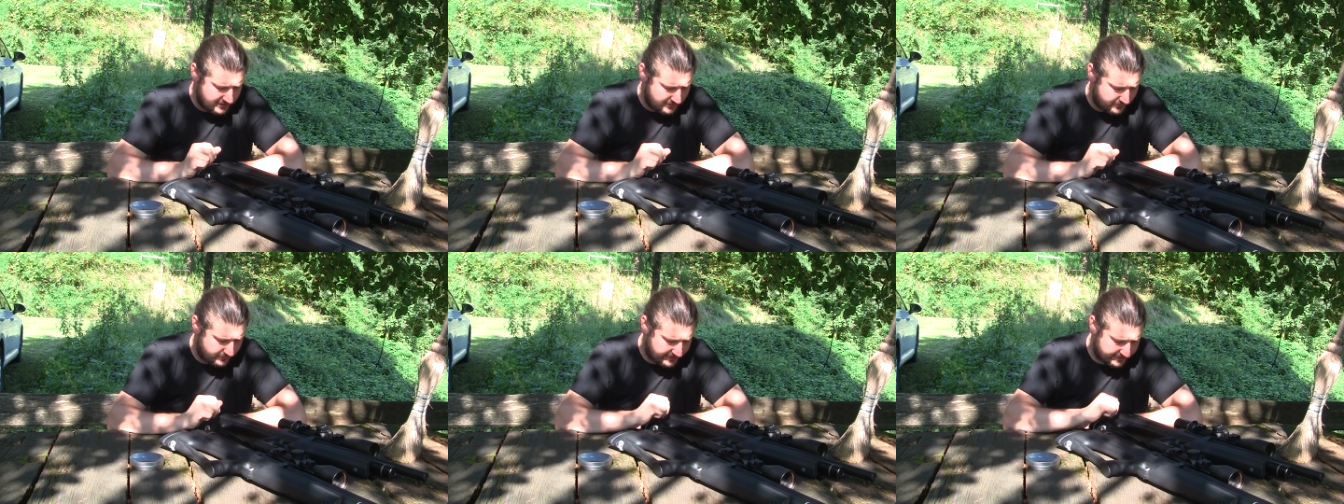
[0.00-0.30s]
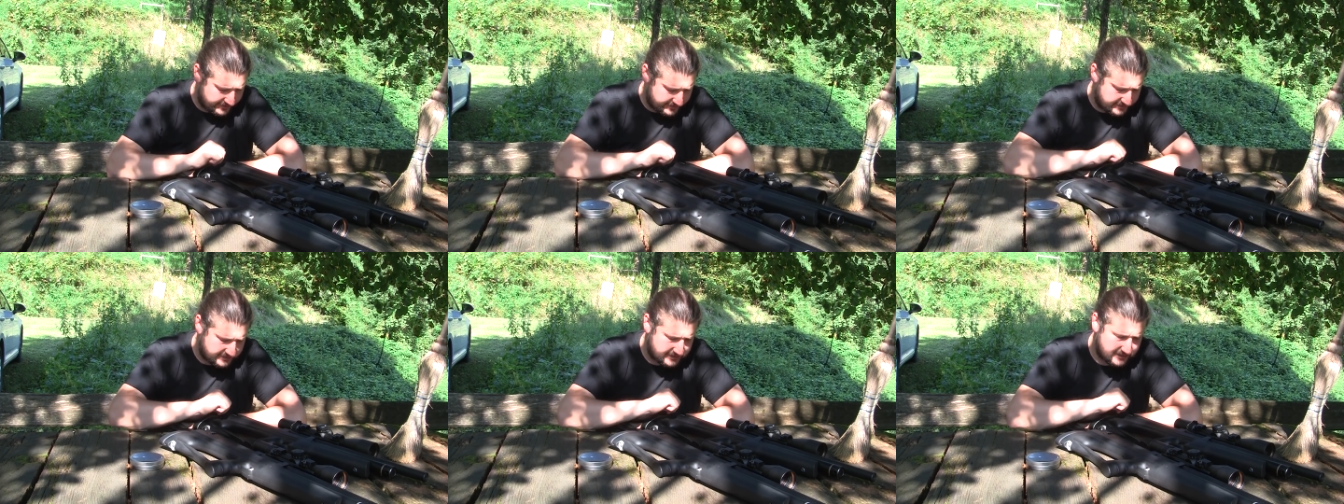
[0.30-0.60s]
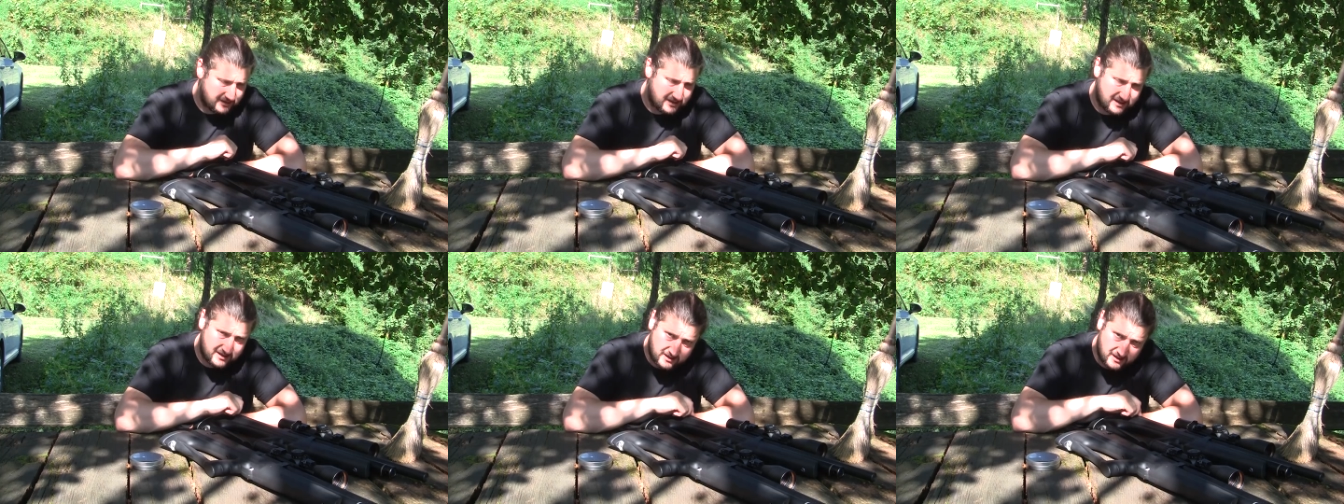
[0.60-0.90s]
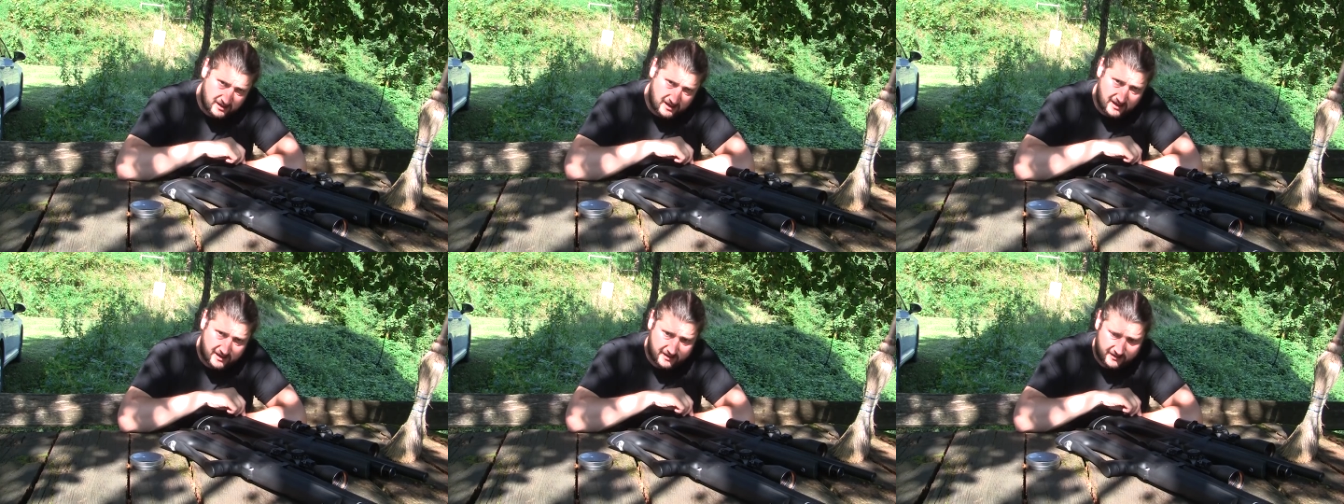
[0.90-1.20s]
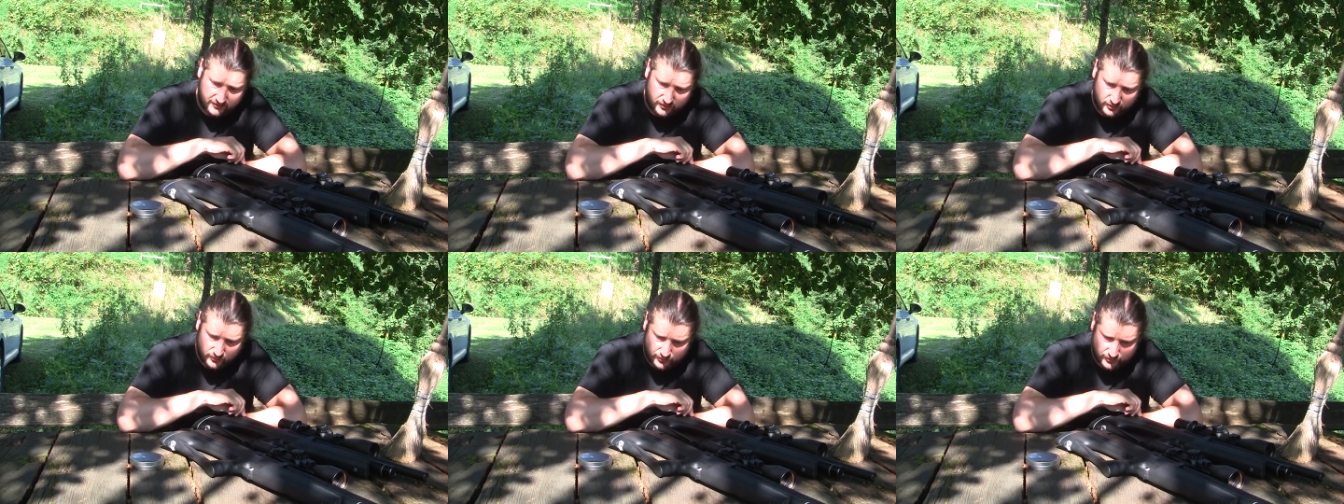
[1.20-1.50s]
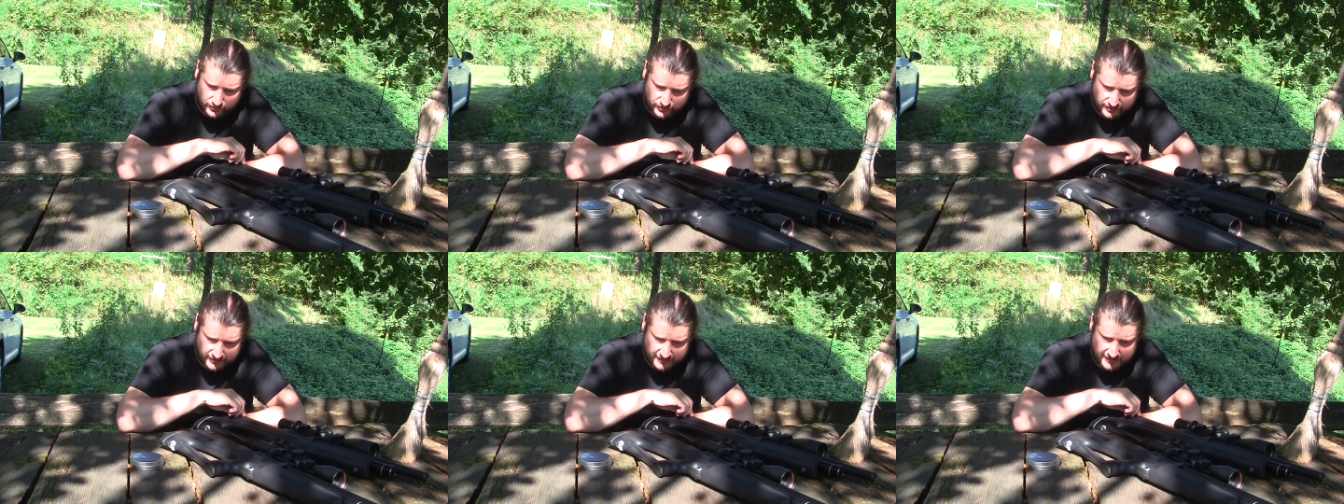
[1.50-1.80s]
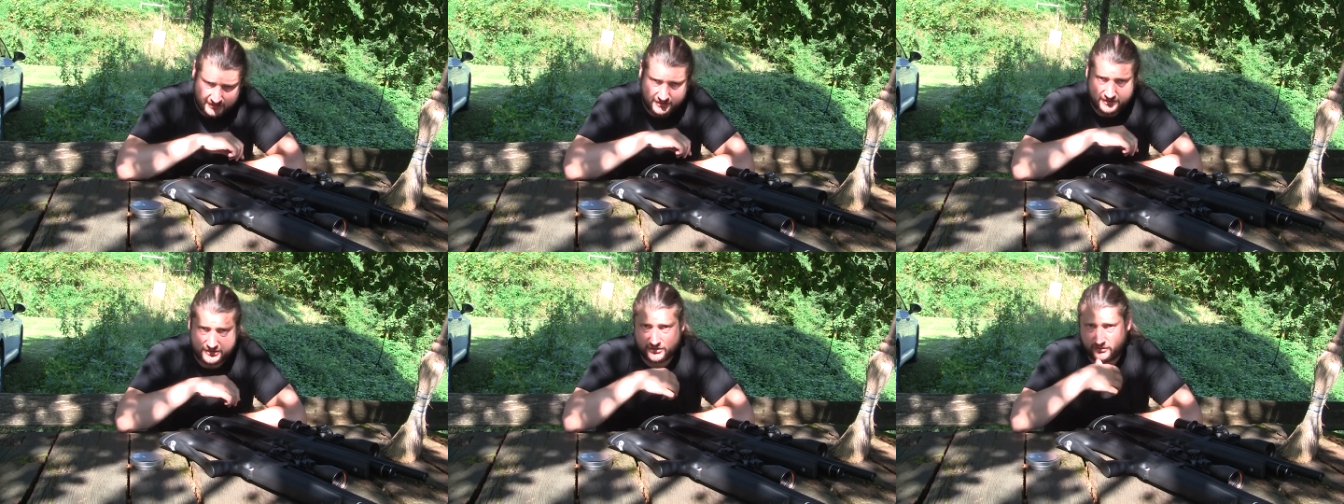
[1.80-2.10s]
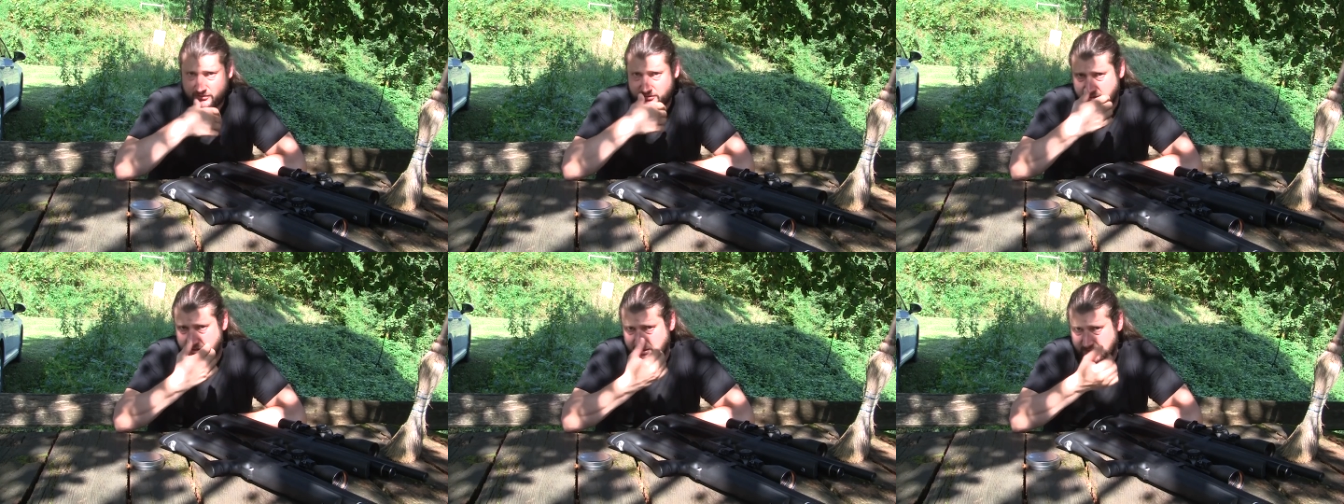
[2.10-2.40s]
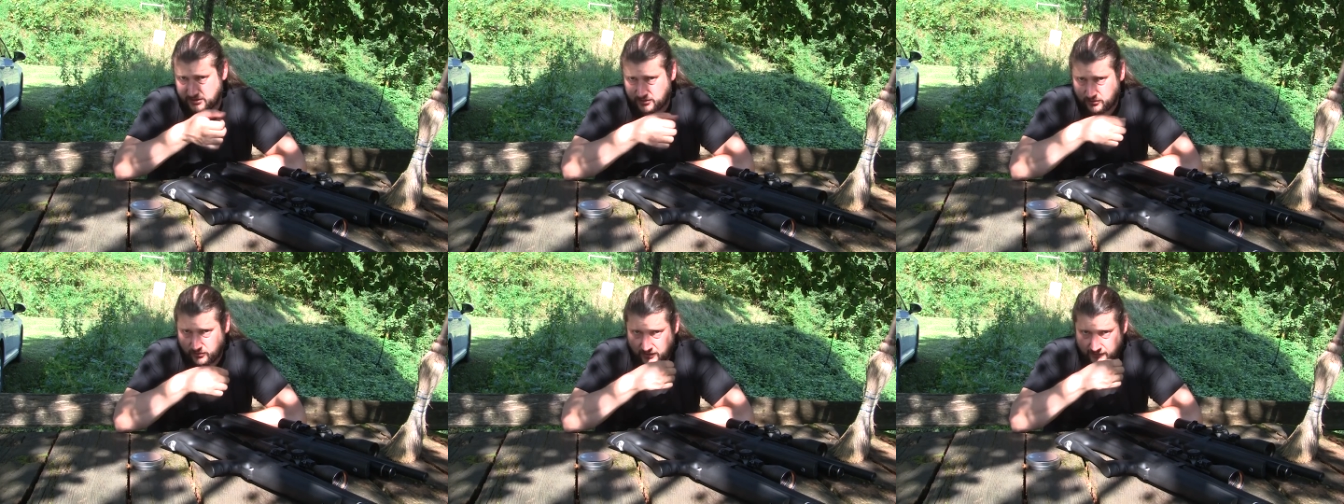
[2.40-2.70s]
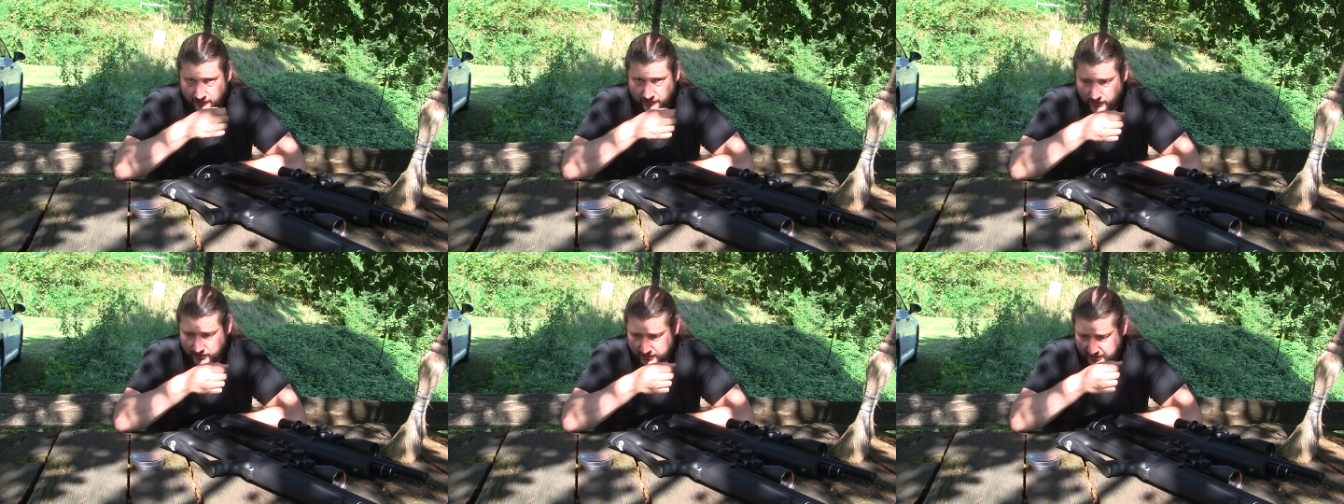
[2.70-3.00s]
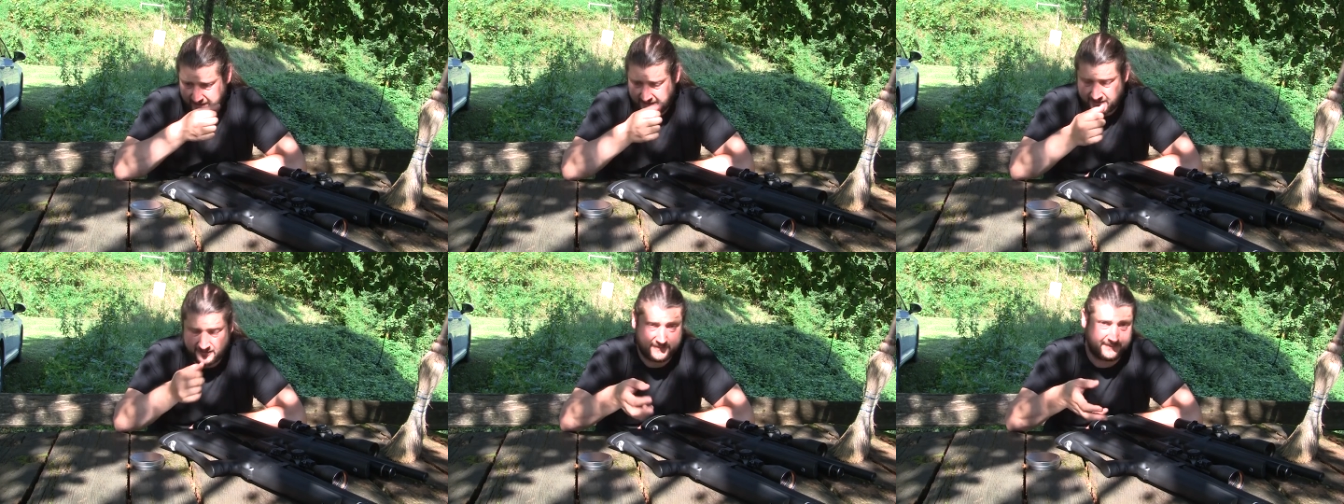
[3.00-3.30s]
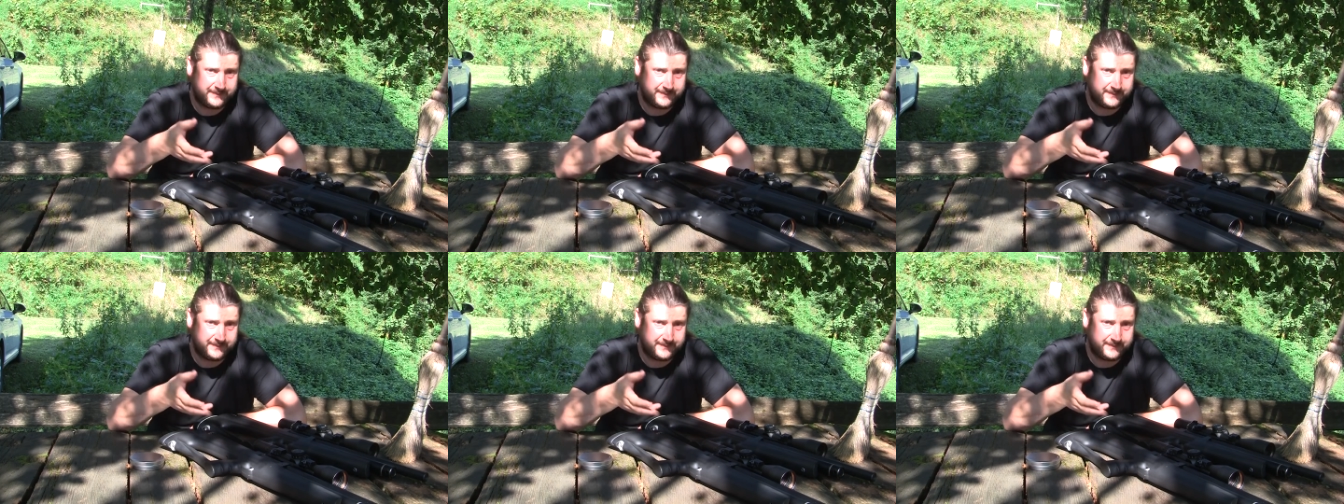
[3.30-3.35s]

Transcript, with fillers: but it's still a little harder to push it in so just to avoid that